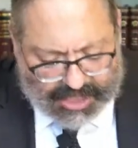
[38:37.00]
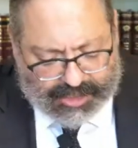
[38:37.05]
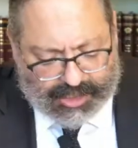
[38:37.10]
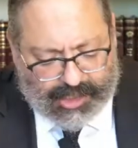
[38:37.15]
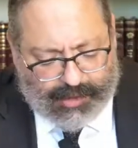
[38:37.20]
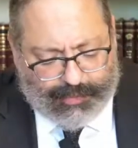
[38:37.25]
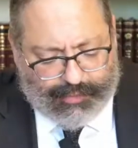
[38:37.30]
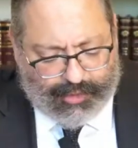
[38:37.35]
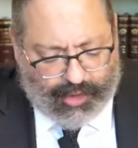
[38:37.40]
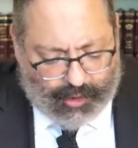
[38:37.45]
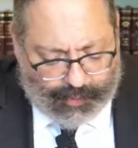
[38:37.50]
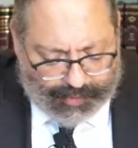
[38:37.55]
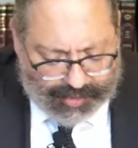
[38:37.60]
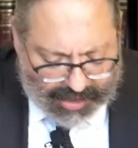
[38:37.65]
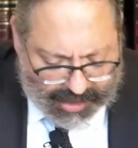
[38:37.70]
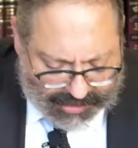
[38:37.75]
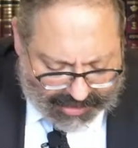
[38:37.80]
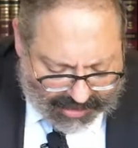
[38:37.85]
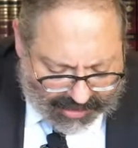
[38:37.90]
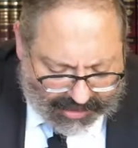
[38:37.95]

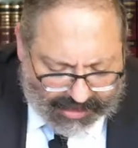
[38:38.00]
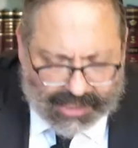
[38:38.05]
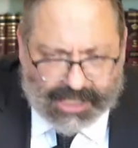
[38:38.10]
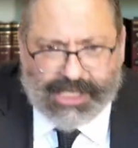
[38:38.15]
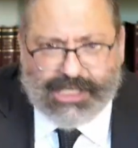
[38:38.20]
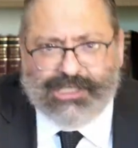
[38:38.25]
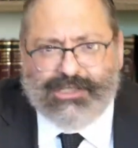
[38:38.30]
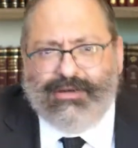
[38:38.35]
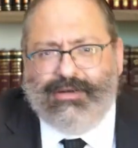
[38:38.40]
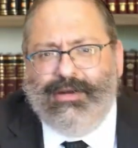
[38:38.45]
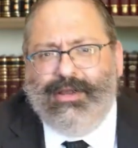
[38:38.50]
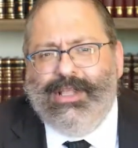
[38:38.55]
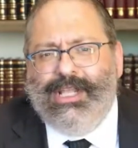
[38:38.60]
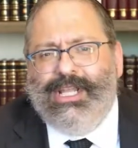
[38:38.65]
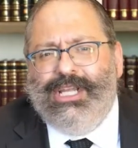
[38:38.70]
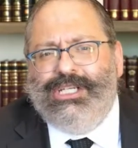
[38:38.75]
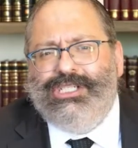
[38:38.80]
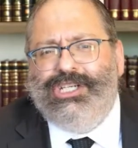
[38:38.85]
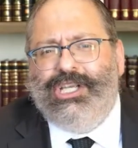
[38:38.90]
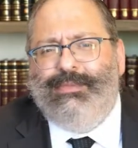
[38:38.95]
inappropriate that a teacher
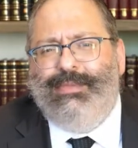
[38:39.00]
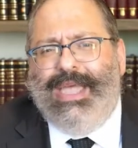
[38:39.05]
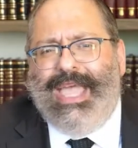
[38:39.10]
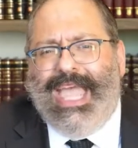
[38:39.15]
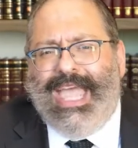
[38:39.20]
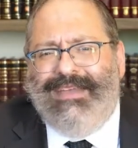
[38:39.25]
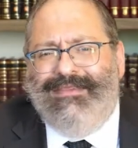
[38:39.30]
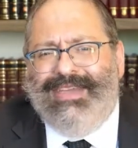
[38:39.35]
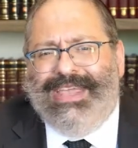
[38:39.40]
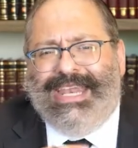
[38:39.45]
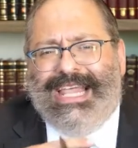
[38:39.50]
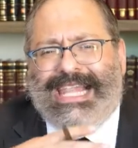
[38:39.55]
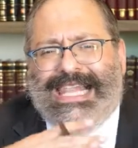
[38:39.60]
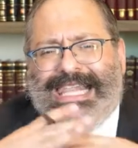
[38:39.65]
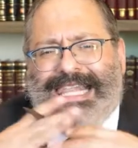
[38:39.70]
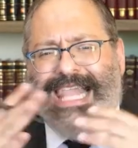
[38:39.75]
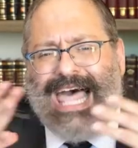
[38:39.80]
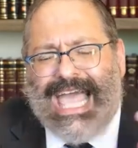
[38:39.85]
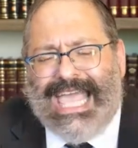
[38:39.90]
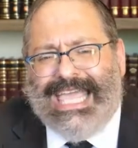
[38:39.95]
should behave in a
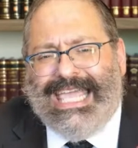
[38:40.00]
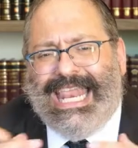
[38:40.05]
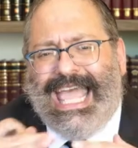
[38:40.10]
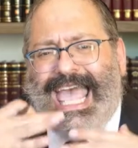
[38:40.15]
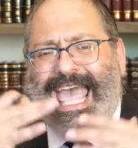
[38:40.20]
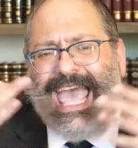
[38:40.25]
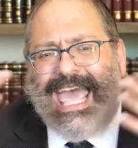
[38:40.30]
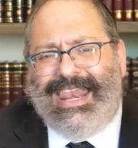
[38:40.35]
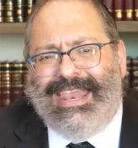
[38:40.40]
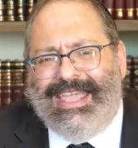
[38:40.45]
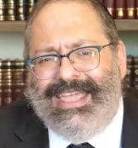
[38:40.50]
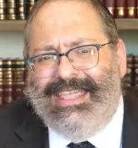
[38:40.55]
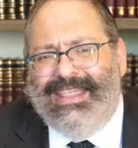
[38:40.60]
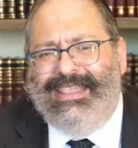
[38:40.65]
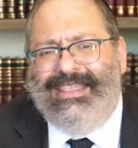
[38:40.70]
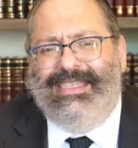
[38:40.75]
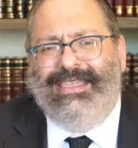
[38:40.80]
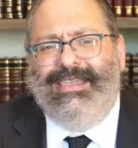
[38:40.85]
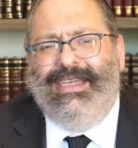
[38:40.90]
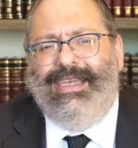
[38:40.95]

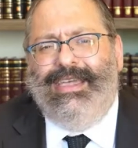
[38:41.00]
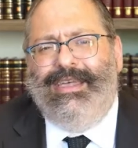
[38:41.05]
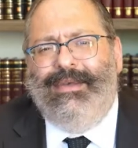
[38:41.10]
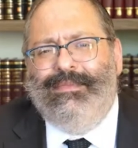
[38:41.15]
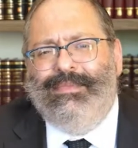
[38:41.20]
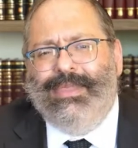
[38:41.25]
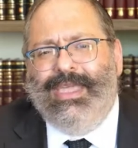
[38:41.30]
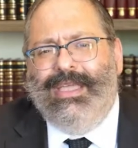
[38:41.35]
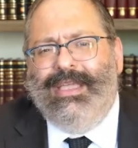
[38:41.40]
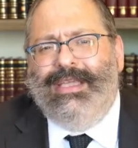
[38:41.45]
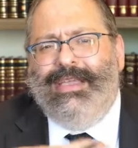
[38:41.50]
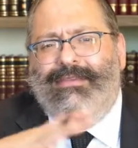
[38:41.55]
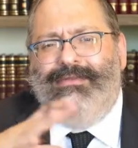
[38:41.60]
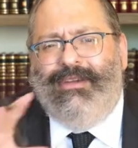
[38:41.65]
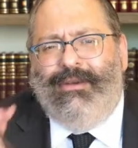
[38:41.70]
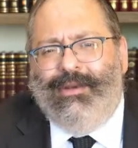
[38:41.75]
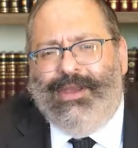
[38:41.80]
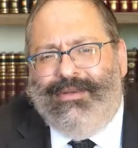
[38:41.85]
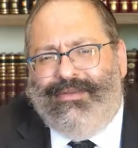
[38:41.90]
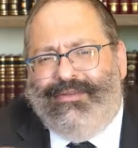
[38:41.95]
light-headed, uh,
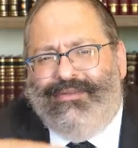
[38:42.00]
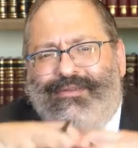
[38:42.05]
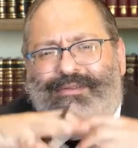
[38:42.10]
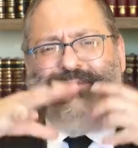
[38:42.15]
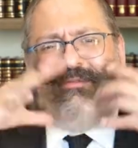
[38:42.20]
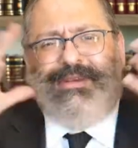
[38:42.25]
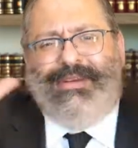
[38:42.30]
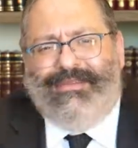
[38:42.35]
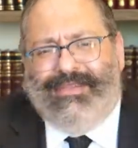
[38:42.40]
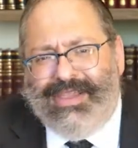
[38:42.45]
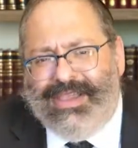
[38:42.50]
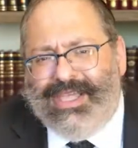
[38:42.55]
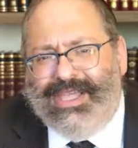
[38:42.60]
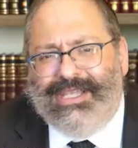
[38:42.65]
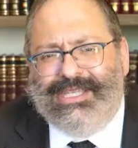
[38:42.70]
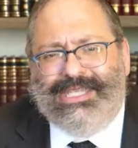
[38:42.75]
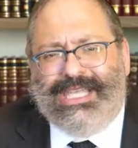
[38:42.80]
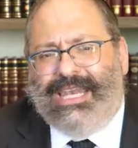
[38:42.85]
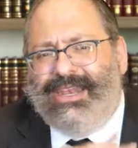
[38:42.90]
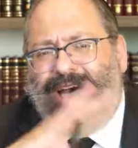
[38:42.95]
very
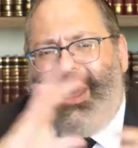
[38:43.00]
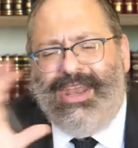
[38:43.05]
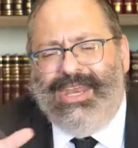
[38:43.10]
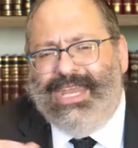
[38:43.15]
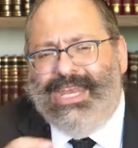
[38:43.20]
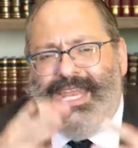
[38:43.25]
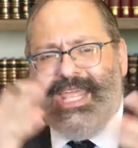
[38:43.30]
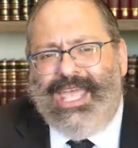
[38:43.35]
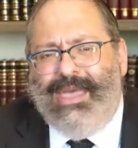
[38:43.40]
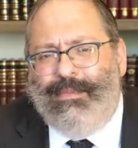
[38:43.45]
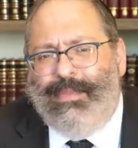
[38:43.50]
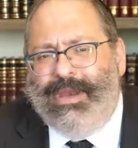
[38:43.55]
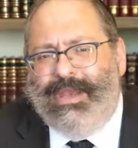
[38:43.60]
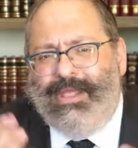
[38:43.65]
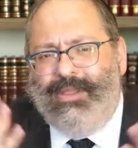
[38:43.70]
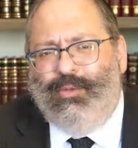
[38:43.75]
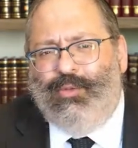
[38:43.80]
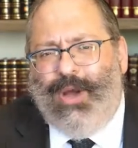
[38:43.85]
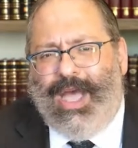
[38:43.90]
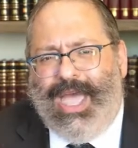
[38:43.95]
frivolous and
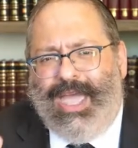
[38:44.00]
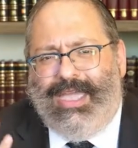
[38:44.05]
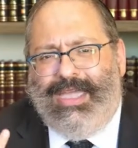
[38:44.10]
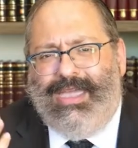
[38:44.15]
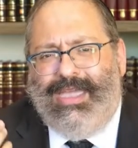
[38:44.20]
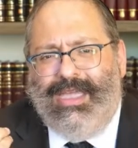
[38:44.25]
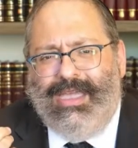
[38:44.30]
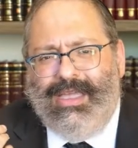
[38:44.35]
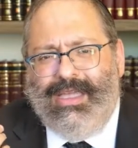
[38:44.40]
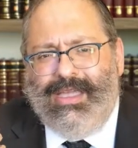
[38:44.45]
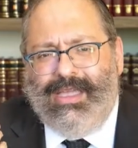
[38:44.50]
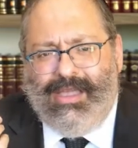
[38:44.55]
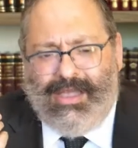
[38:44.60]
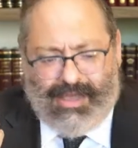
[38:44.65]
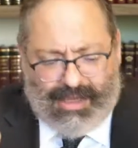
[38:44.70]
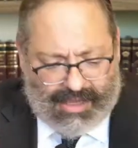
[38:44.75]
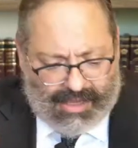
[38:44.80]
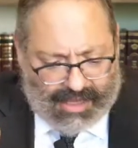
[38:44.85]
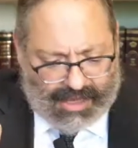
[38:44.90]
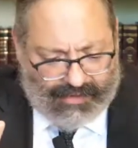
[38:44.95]
uninhibited way
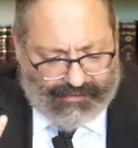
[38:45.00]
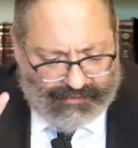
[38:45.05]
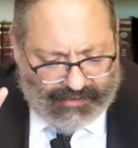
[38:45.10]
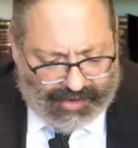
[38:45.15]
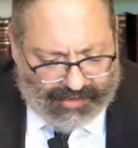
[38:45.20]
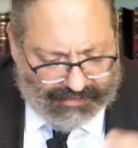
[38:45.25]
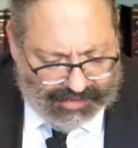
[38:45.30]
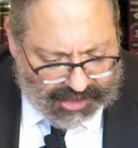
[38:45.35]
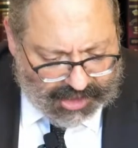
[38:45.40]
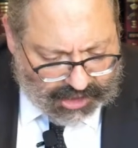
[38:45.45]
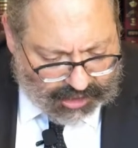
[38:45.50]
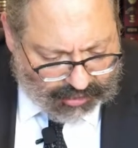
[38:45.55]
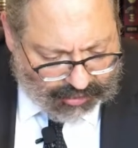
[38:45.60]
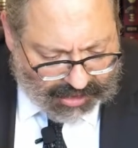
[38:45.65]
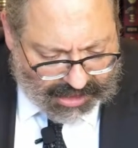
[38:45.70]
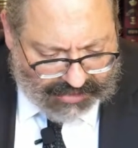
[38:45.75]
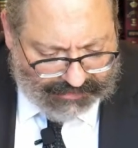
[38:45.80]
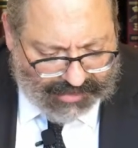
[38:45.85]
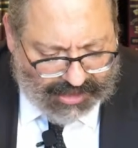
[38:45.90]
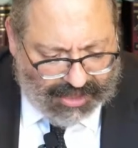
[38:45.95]
in front of the
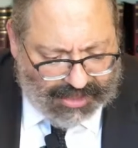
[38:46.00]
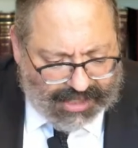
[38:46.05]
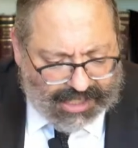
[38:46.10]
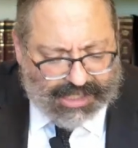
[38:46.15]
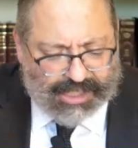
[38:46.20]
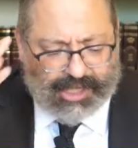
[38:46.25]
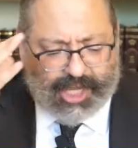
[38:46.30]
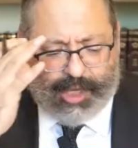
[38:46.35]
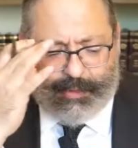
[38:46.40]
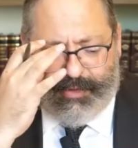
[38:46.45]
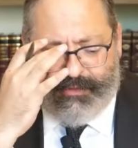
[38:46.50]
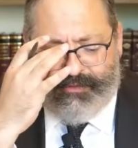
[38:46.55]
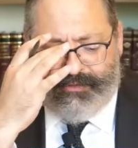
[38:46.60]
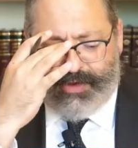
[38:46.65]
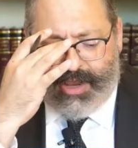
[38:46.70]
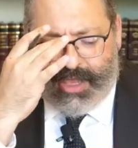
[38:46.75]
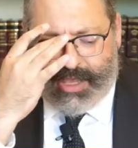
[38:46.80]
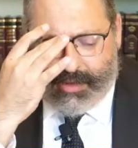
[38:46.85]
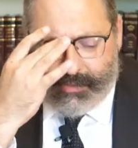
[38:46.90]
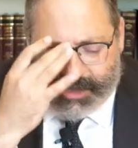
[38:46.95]
students.
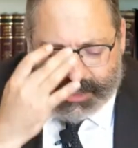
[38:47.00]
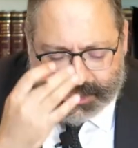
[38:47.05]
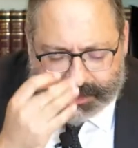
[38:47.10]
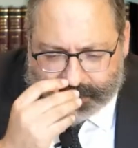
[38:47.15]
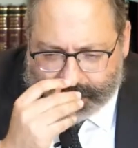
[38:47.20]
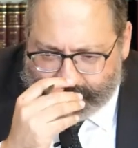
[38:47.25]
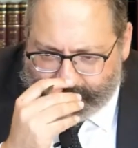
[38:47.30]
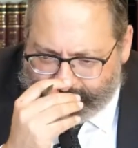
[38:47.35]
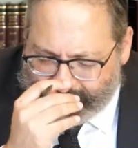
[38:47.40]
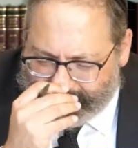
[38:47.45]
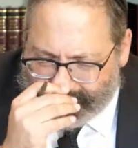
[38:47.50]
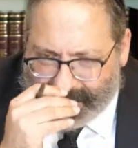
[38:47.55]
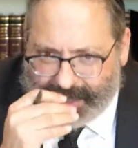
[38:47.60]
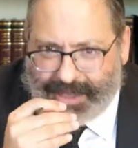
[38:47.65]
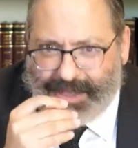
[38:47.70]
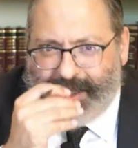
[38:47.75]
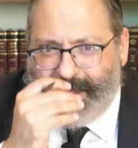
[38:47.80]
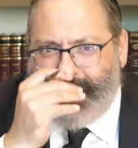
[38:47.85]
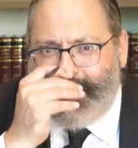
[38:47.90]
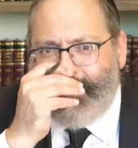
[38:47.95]
He shouldn't,
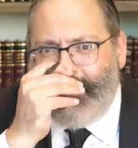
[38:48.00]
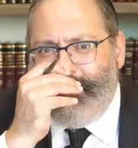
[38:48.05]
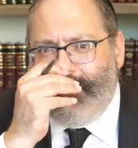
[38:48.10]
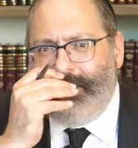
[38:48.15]
uh,